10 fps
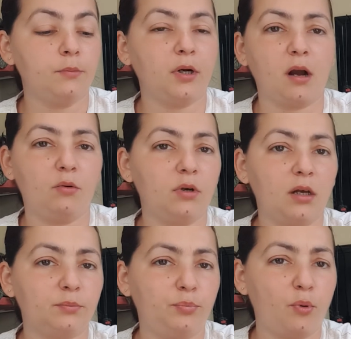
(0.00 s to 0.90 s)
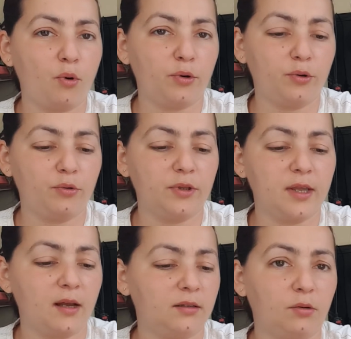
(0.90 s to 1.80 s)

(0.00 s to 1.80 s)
but I will not bore you with that.